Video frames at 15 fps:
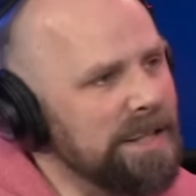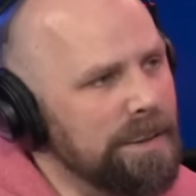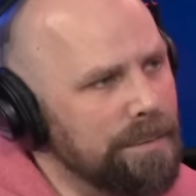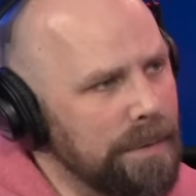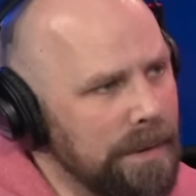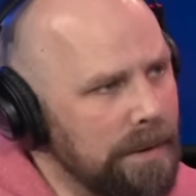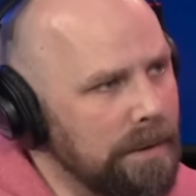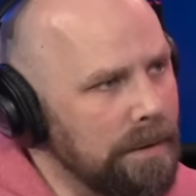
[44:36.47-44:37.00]
to
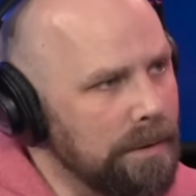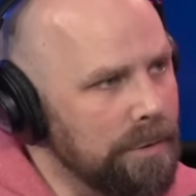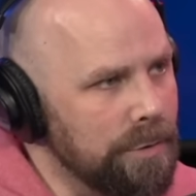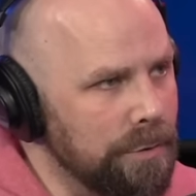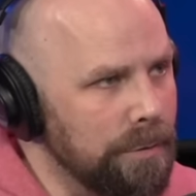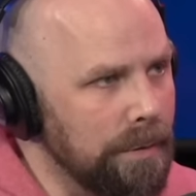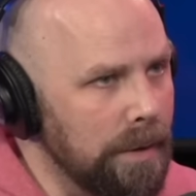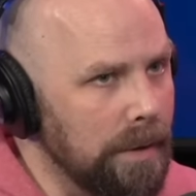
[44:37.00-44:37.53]
be
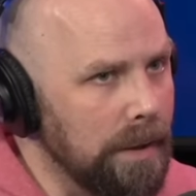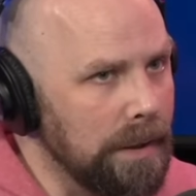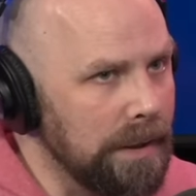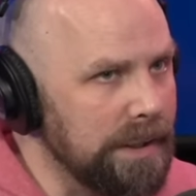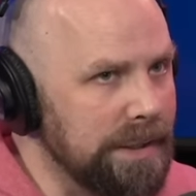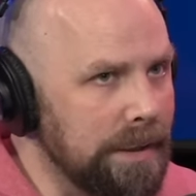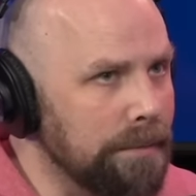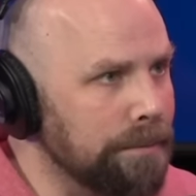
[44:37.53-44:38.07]
due
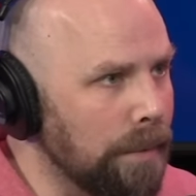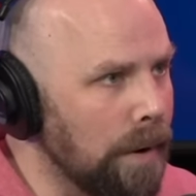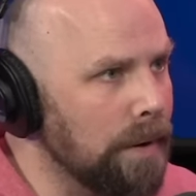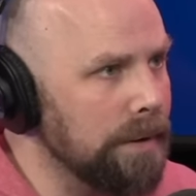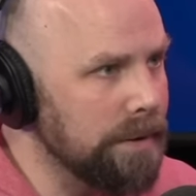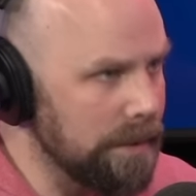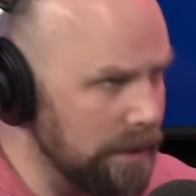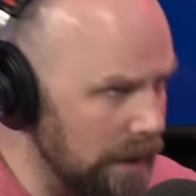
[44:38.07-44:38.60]
in
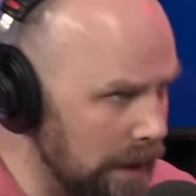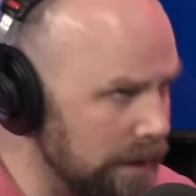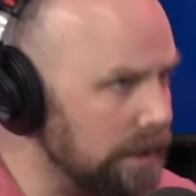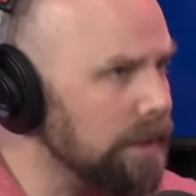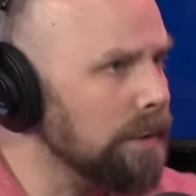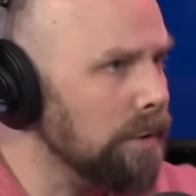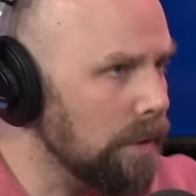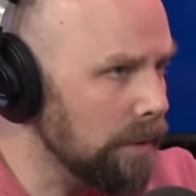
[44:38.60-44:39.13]
part to
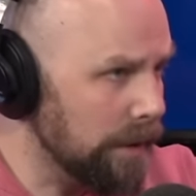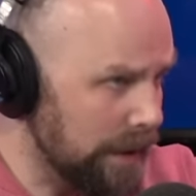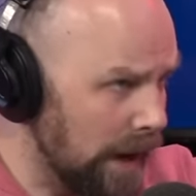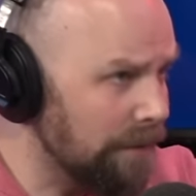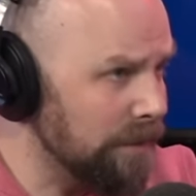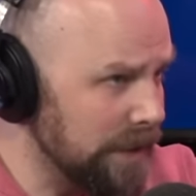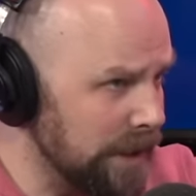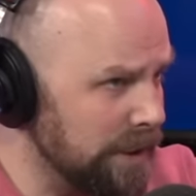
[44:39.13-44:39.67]
the
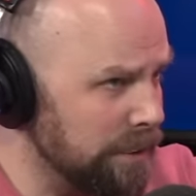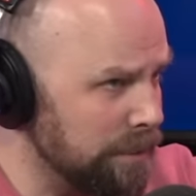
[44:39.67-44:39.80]
conversations